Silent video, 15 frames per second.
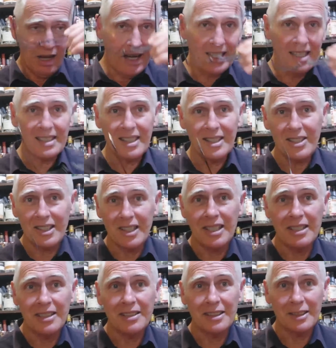I can tell you
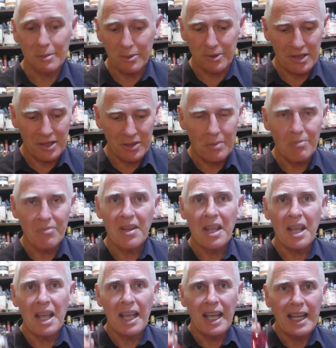now, a little secret,
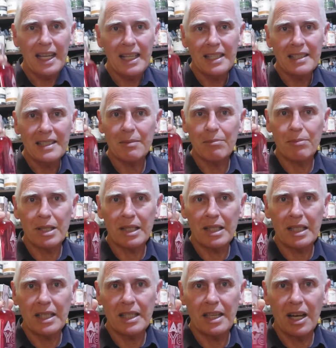it is
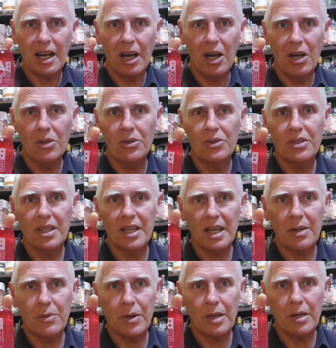completely owned
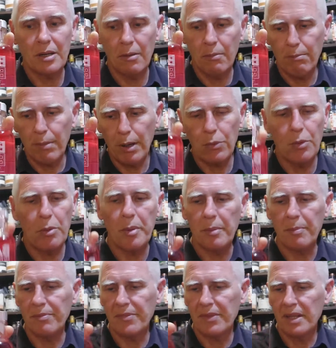and run by women.